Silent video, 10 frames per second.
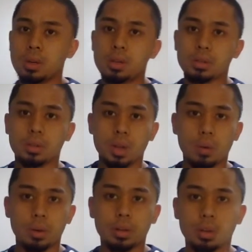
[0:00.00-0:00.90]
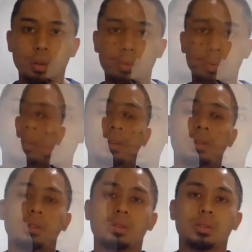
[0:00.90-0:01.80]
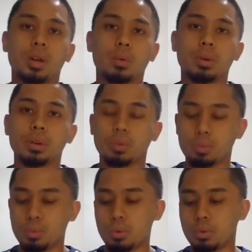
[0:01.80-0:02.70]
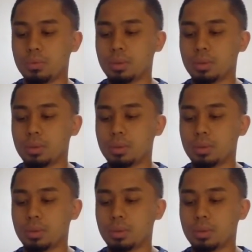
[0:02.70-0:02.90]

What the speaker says: So now we're going to remove the clamps. So now we're going to remove